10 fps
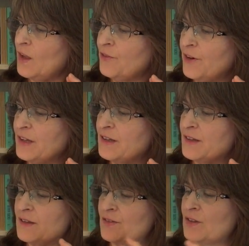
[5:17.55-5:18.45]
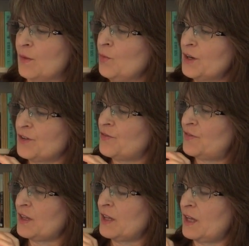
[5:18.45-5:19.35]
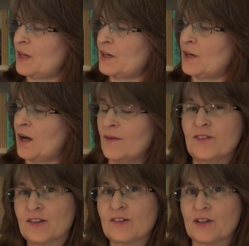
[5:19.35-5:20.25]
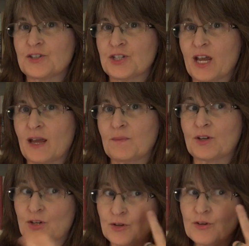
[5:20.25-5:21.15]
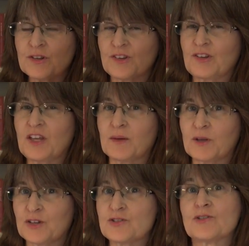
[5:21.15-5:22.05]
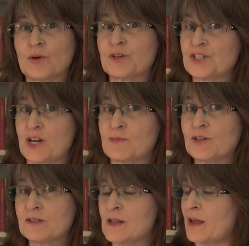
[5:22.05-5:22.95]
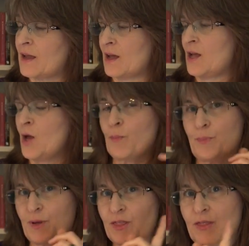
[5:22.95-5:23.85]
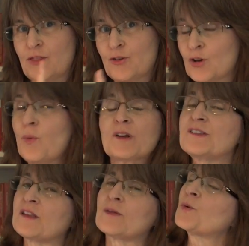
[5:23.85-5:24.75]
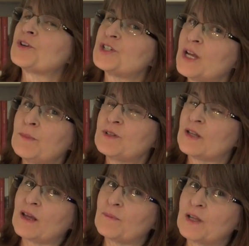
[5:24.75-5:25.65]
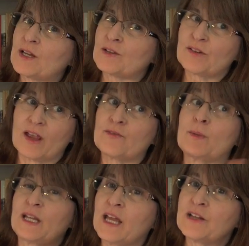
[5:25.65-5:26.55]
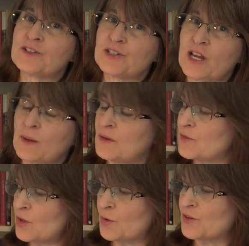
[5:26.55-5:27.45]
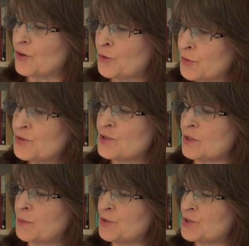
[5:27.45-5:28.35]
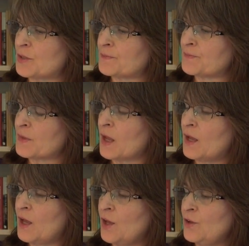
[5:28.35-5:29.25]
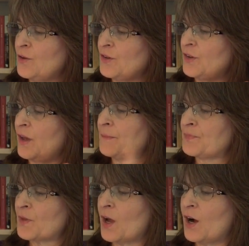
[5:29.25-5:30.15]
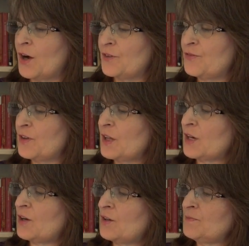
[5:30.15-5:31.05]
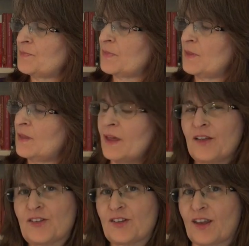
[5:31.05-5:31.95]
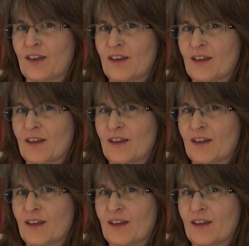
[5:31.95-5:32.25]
For instance, if someone is feeling obviously ashamed, and you could see it because you know what shame looks like, but you don't want to say the word shame to them because everybody hates shame, even though it's a crucial emotion. You can say, are you feeling at all hesitant?